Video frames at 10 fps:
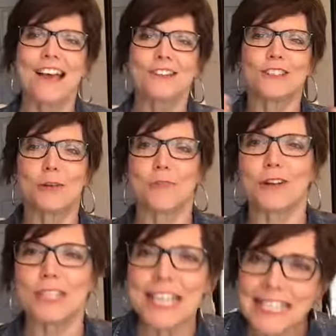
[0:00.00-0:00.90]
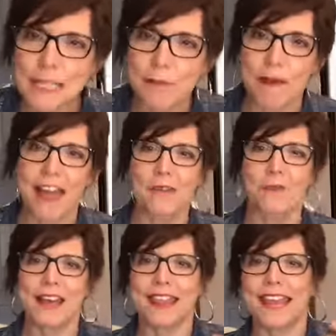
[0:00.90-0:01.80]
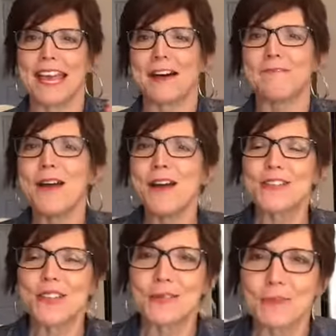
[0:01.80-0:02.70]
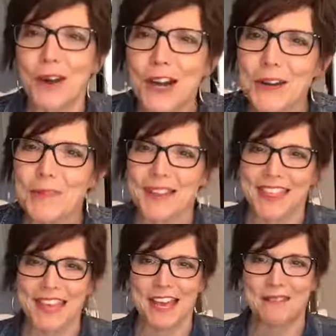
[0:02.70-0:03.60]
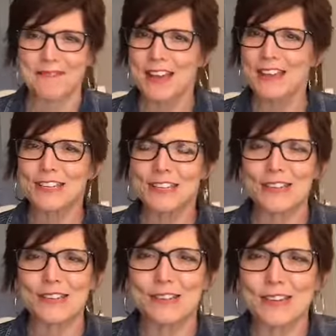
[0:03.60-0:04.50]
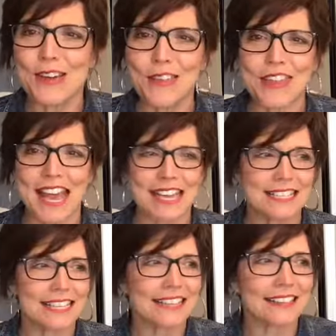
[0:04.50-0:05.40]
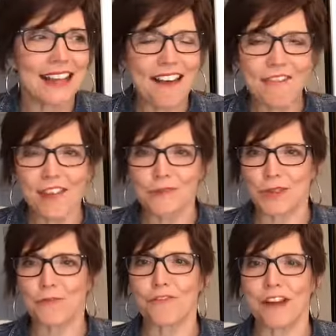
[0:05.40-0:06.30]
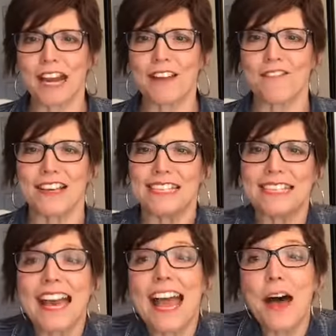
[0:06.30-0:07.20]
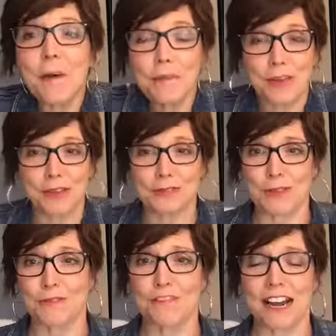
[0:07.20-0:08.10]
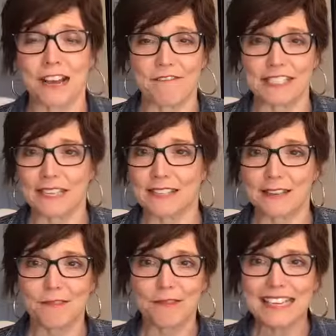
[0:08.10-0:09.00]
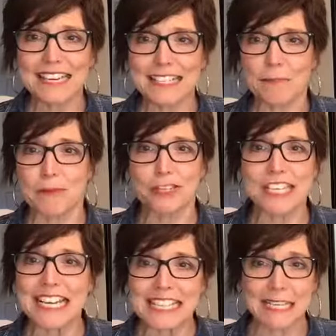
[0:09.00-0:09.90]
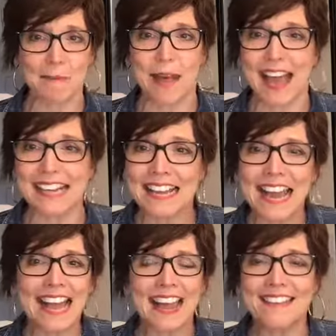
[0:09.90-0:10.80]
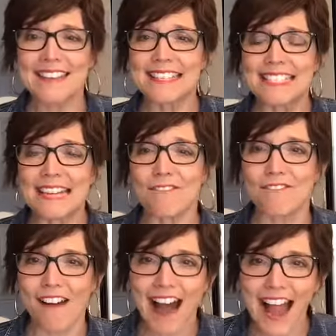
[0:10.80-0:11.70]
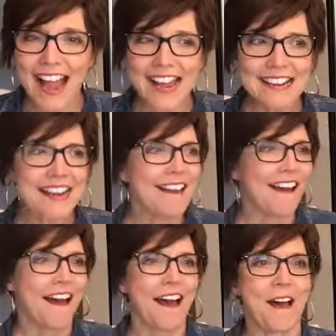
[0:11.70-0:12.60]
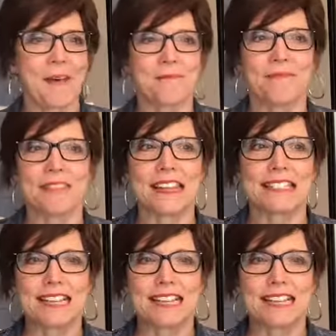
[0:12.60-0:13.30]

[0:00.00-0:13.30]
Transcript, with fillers: to participate with him, to work with him, to do good things, to love those in front of us, to help those in front of us? It's, we get to participate in this divine, um, these